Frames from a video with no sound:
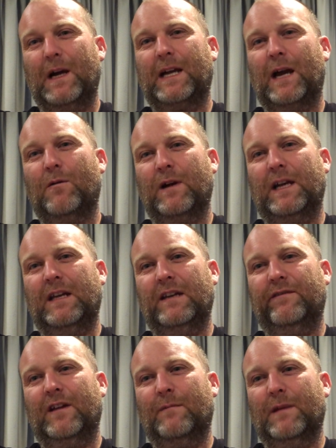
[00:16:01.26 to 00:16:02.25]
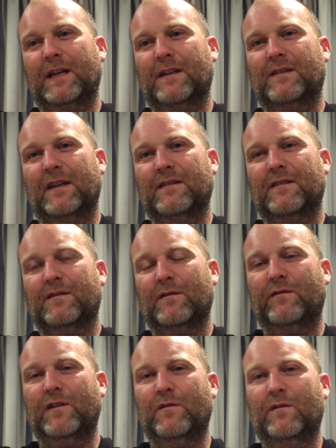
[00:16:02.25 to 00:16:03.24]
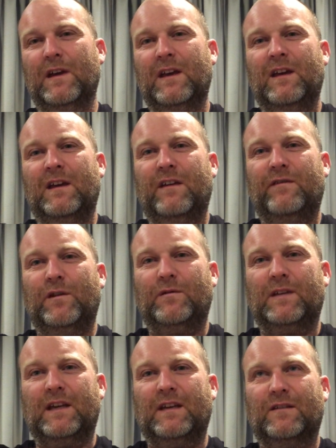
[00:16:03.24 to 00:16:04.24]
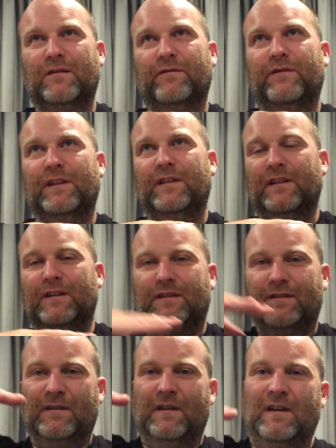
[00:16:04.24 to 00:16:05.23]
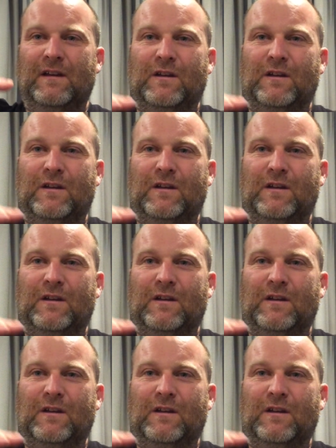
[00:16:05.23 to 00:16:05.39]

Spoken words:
back out again, if that makes sense. So if you take something that's